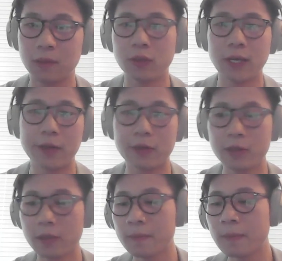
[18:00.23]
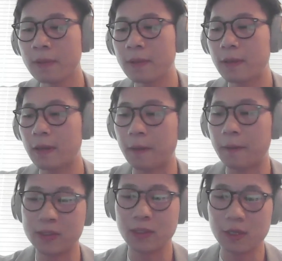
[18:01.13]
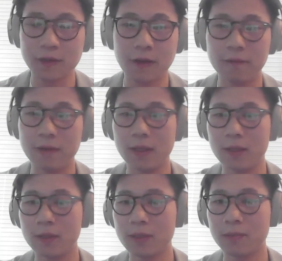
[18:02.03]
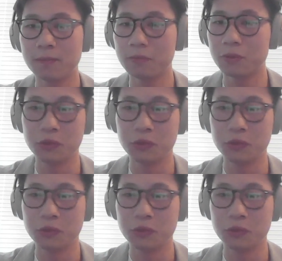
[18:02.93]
one to another, and it's not convenient